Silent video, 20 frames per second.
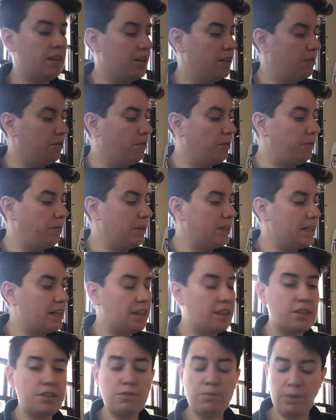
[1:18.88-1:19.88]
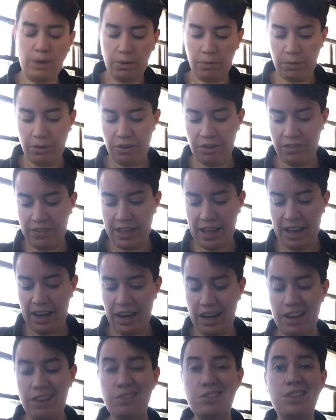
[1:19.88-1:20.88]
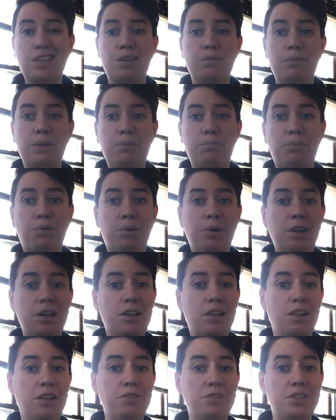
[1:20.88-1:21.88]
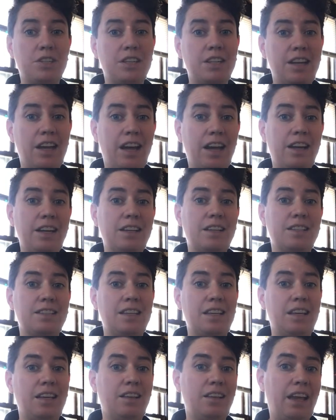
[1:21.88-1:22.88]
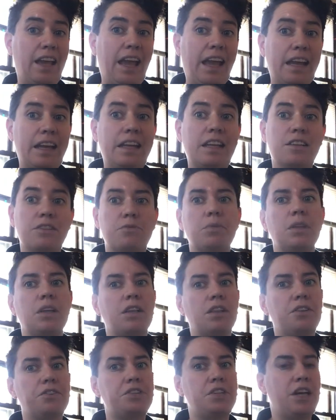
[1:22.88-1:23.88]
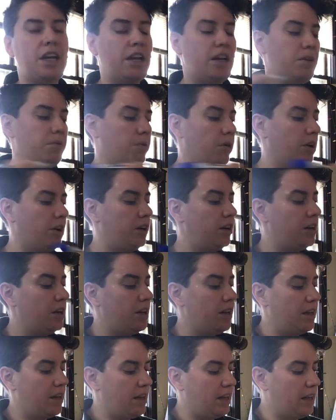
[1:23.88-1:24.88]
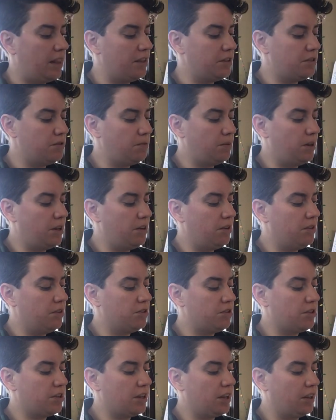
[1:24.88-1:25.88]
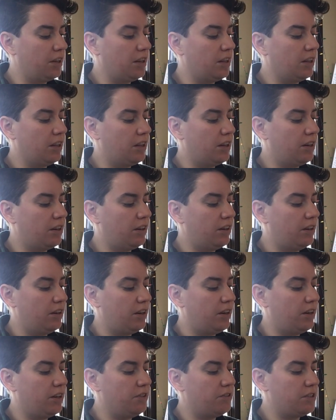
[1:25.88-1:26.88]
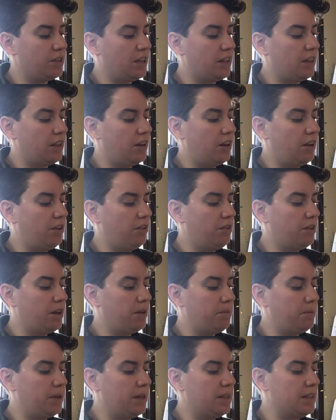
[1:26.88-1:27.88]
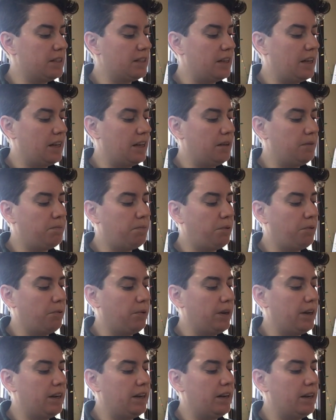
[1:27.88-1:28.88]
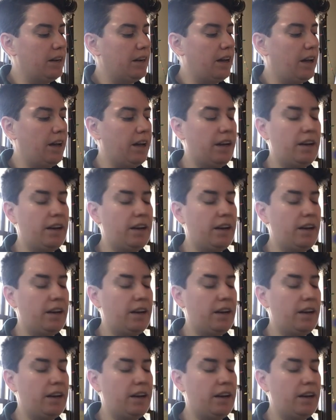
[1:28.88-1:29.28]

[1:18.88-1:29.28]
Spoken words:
When we take the square root of that, I know it's going to be pretty close to 9 because 80 is really close to 81. And this is where you use your calculator and you say that, oh, yep, it's 8.9.